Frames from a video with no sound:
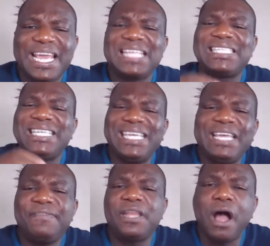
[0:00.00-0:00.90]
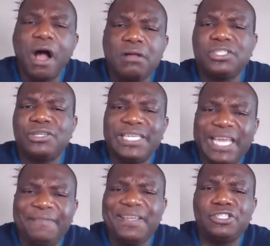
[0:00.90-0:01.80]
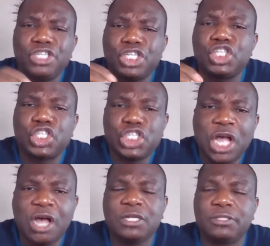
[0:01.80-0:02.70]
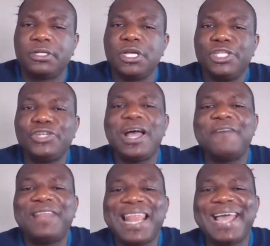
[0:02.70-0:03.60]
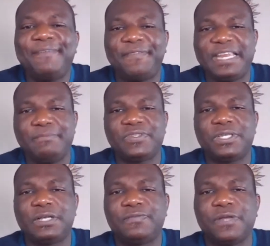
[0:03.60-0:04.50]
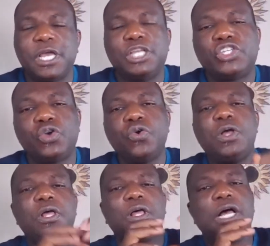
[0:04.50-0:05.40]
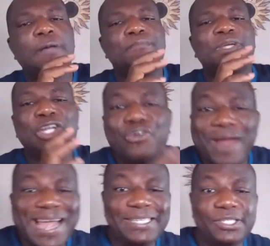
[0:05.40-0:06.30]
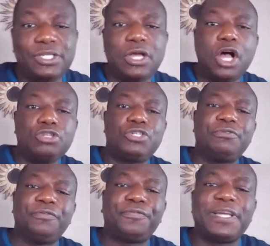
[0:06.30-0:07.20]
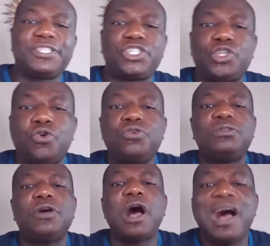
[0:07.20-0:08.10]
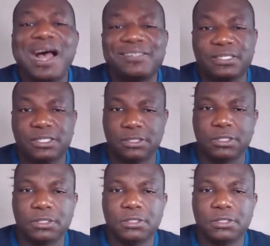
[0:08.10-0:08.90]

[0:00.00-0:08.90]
he has given, also given to the Son to have life in himself. So um, Christ also refers to us